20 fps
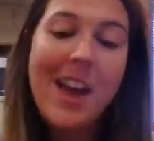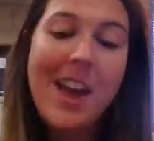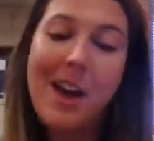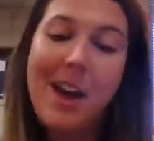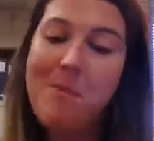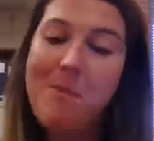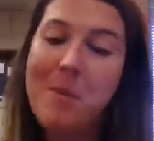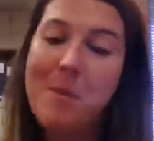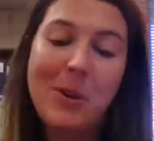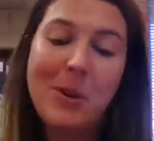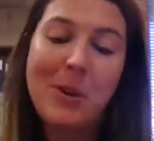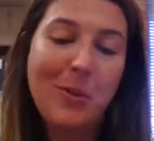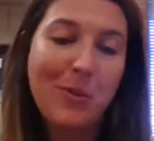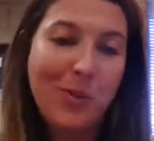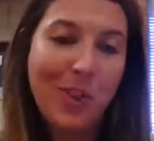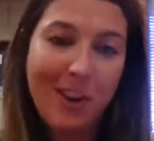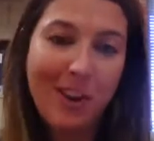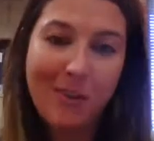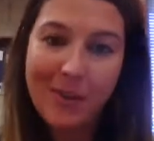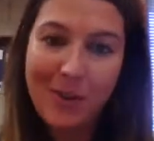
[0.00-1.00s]
People don't
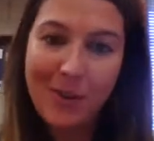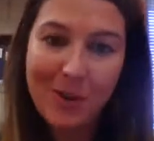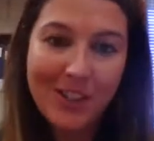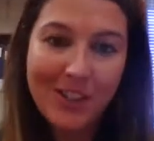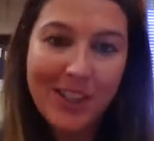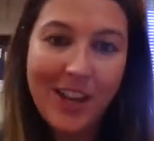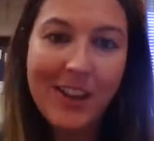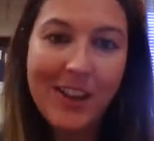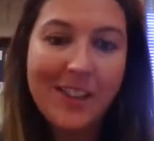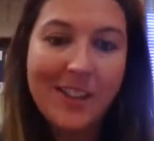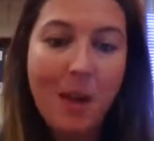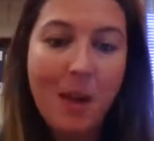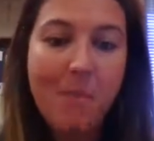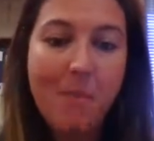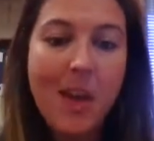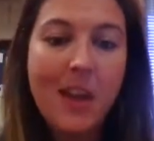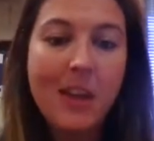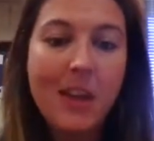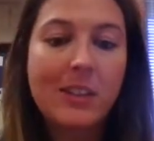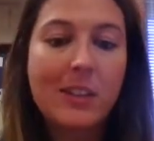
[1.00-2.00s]
think of Norristown as that
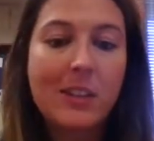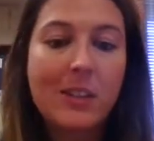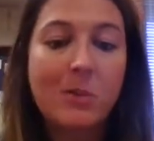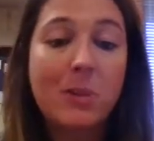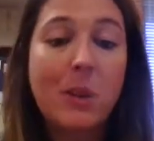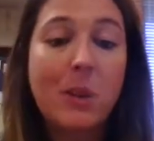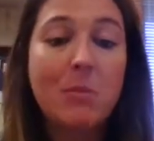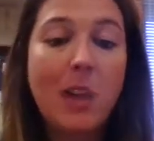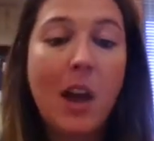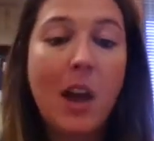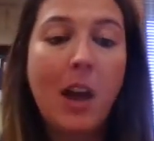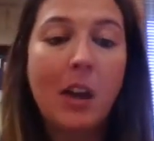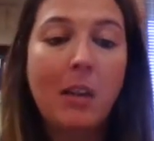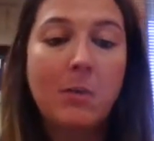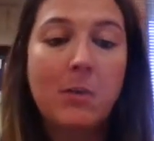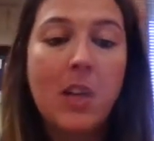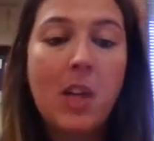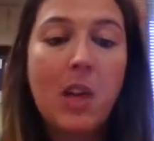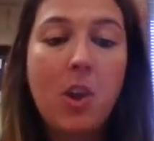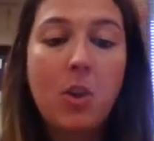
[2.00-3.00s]
big. So
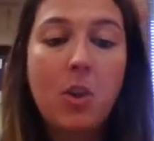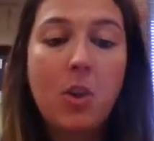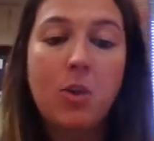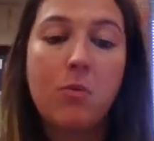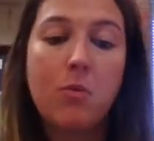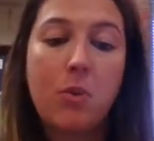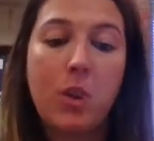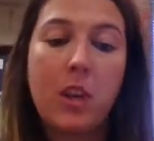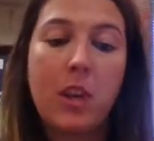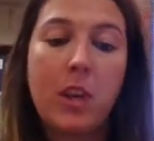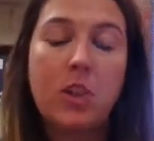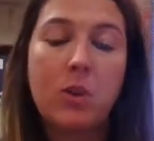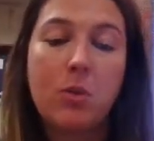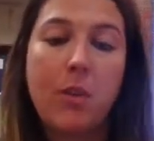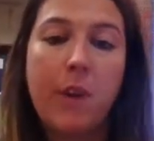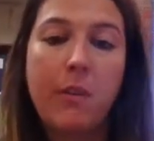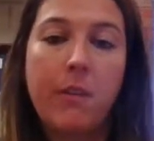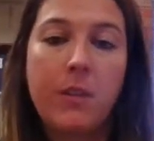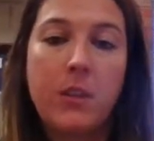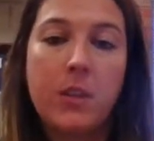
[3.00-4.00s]
sometimes you really do
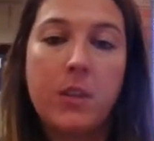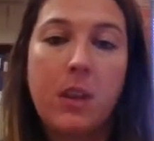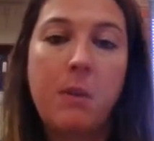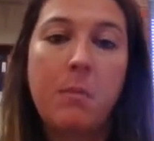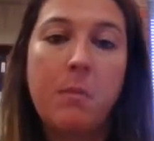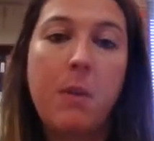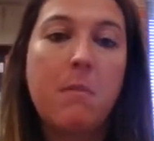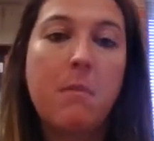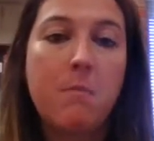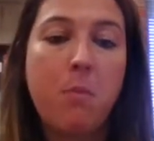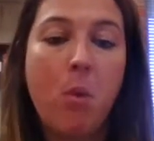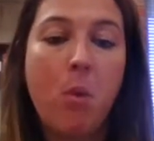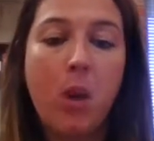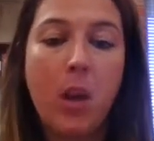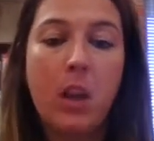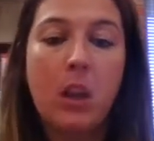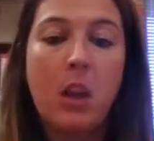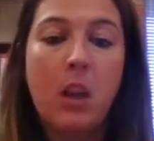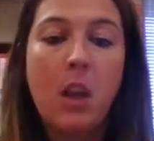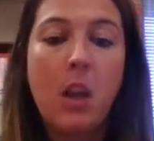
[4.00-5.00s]
have to
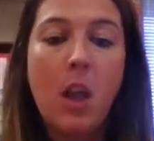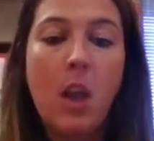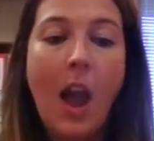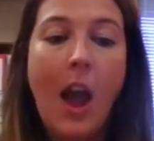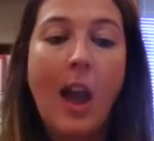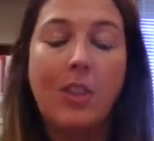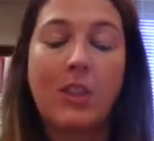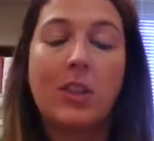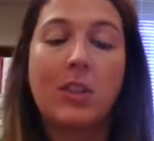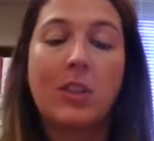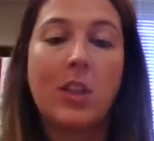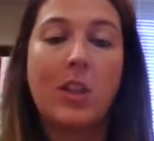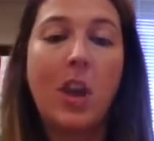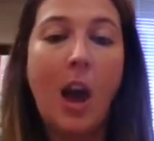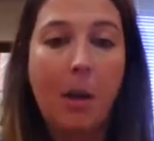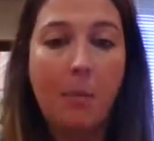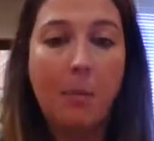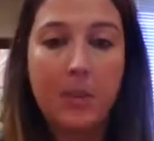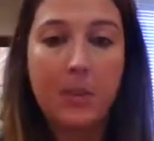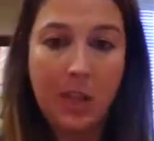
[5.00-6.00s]
pinpoint at the
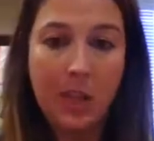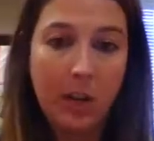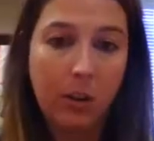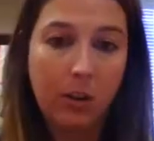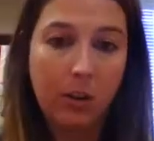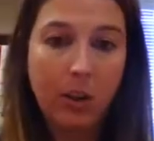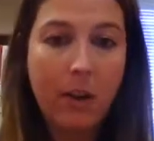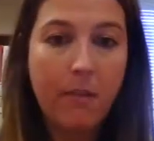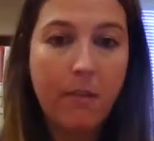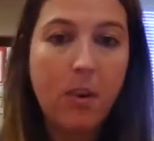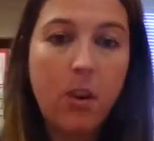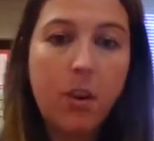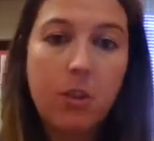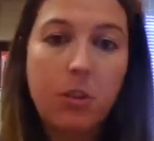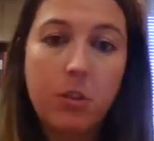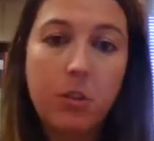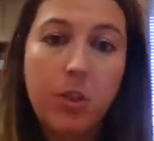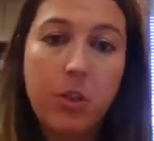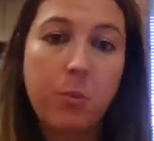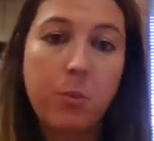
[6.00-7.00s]
top tier level,
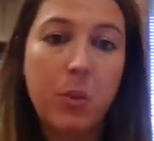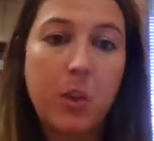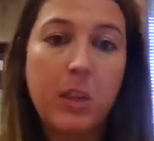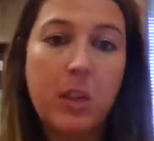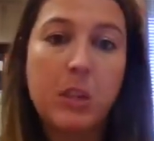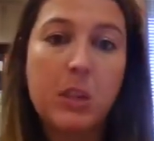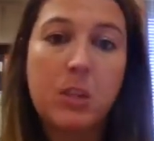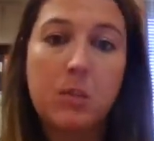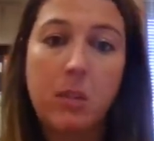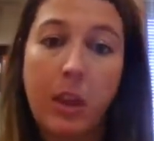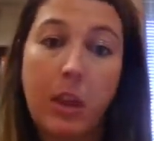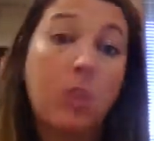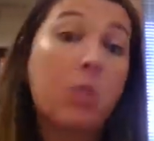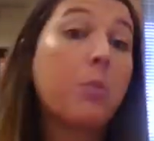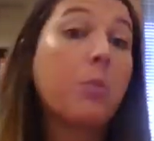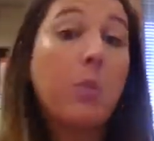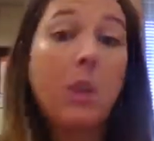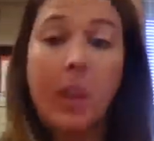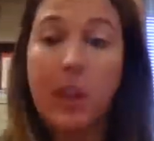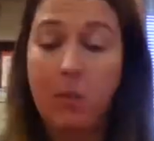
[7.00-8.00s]

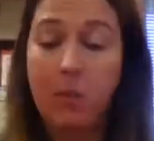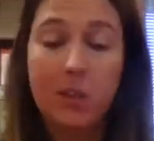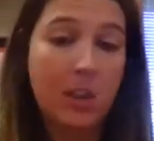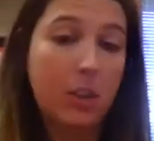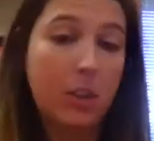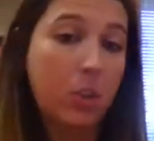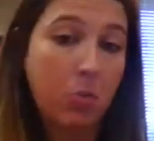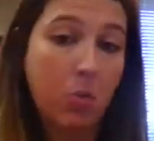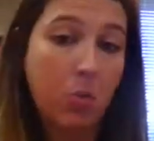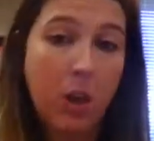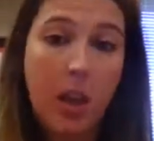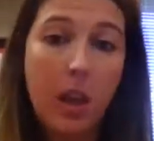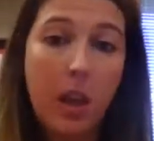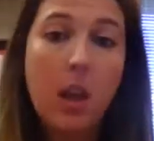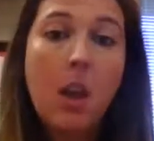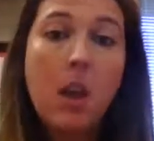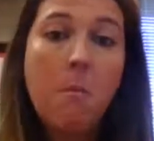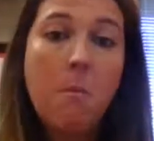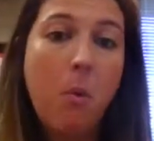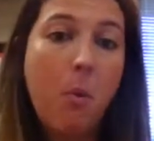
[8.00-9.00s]
like we did 3
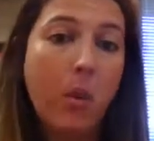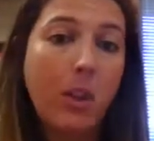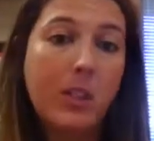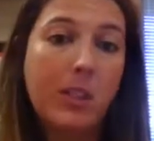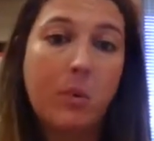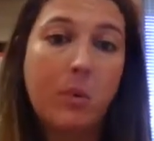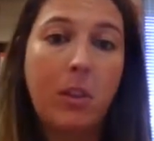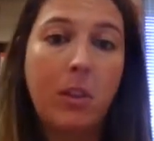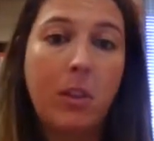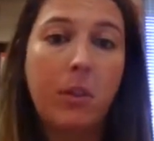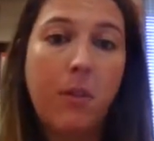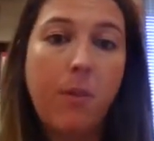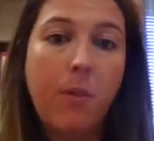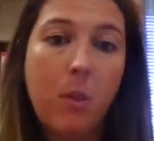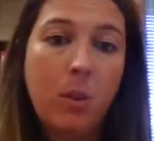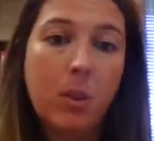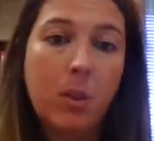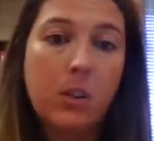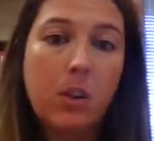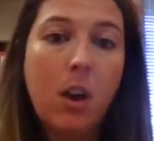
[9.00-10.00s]
points that we have to
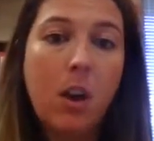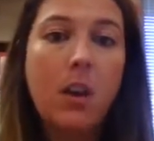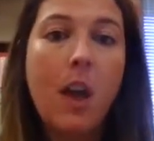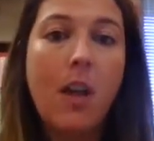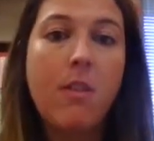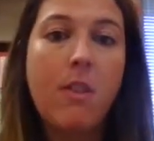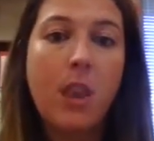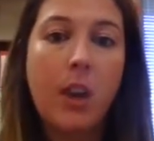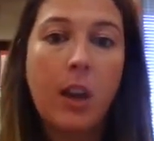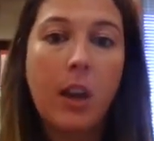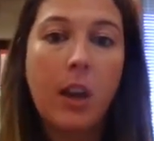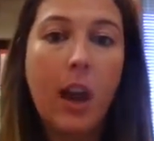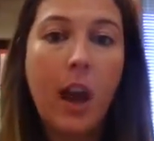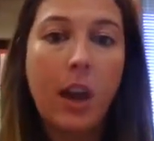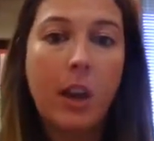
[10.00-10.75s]
focus on, and then it kind of